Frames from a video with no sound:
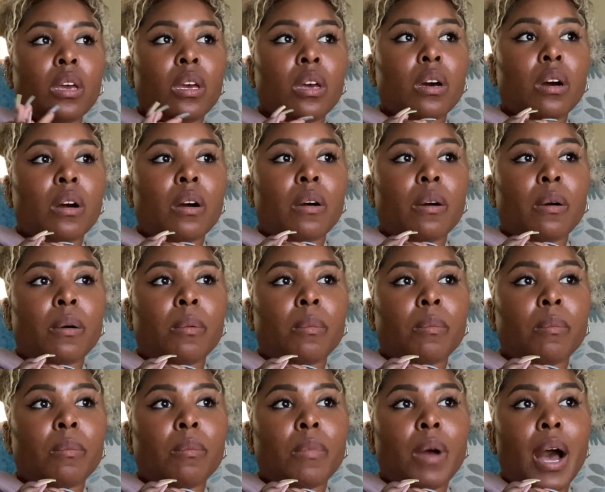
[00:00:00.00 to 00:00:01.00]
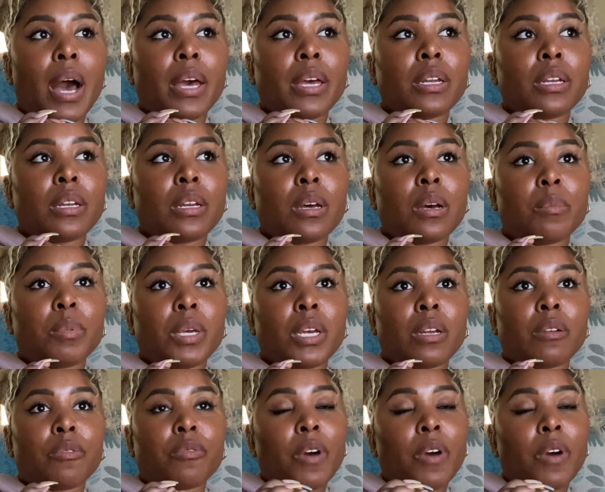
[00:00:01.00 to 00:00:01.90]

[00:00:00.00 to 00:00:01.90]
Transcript: Um, I ended up getting